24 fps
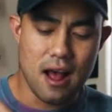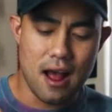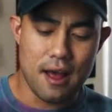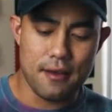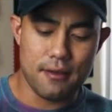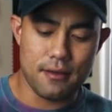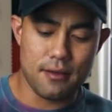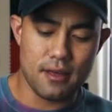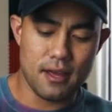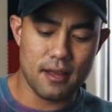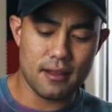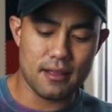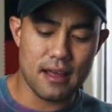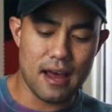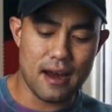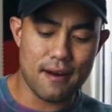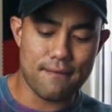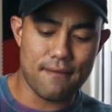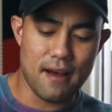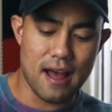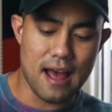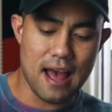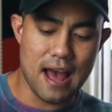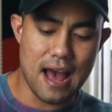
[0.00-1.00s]
I think that
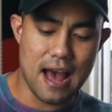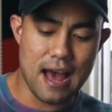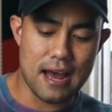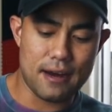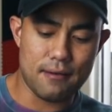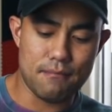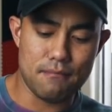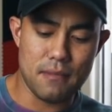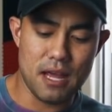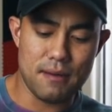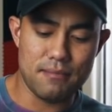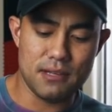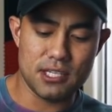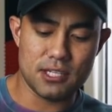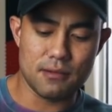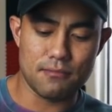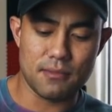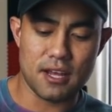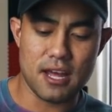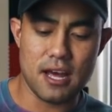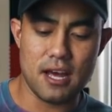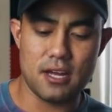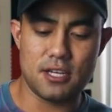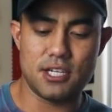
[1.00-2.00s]
if I had maybe
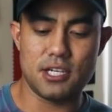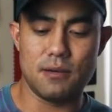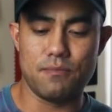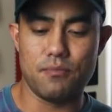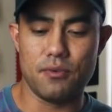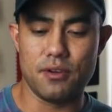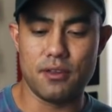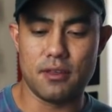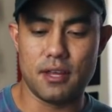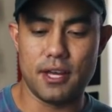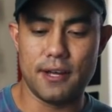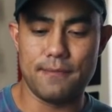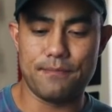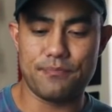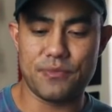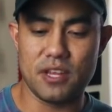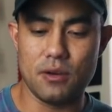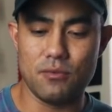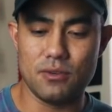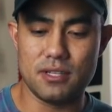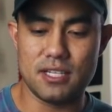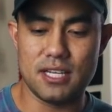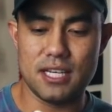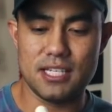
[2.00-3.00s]
some ketchup with it,
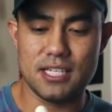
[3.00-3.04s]
it would